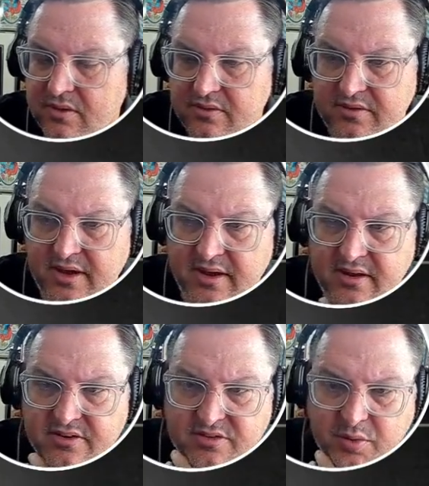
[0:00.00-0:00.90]
He's taking
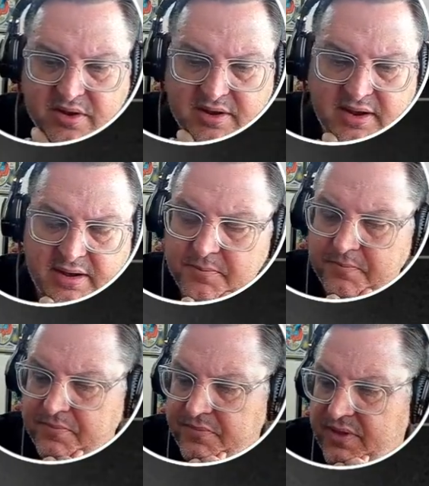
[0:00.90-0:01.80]
his sweet time.
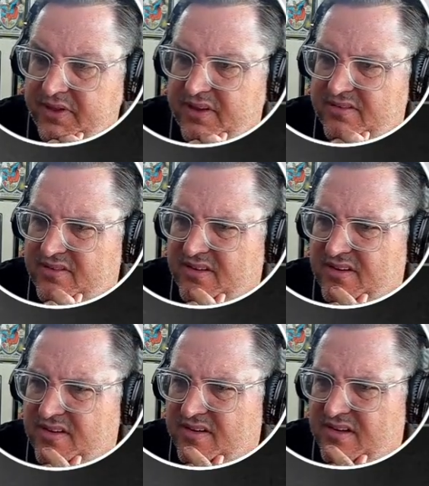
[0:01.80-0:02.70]
I think it's
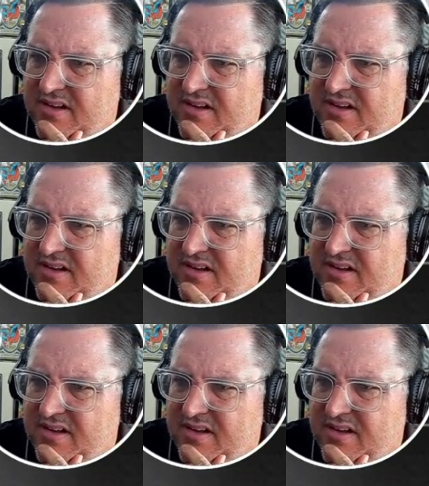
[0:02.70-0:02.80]
a